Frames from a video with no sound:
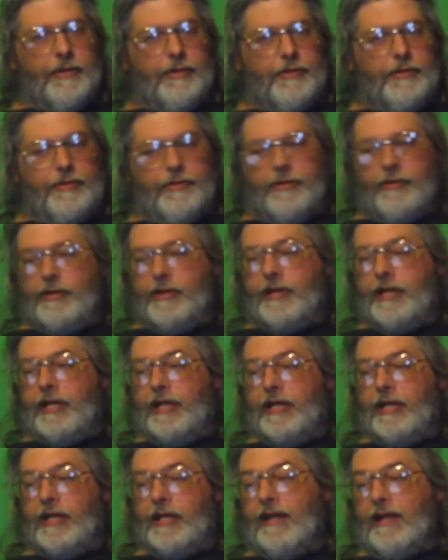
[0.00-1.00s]
should
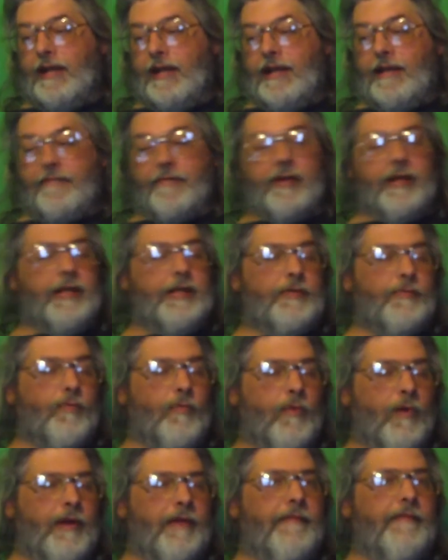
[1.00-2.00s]
I have at least
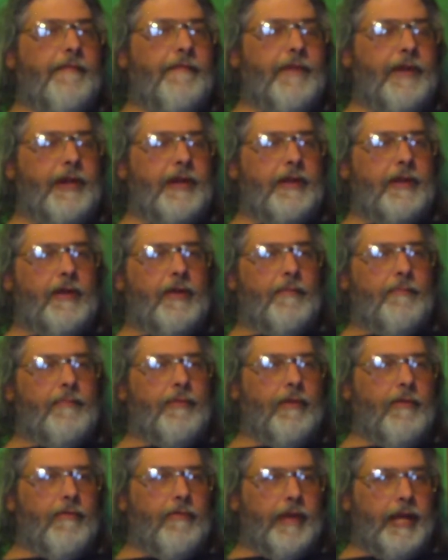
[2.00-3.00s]
one video
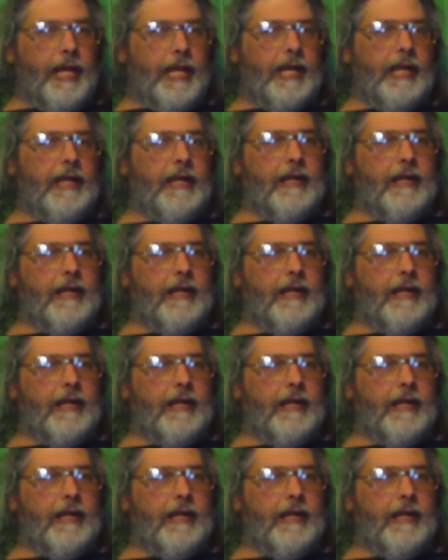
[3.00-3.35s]
per week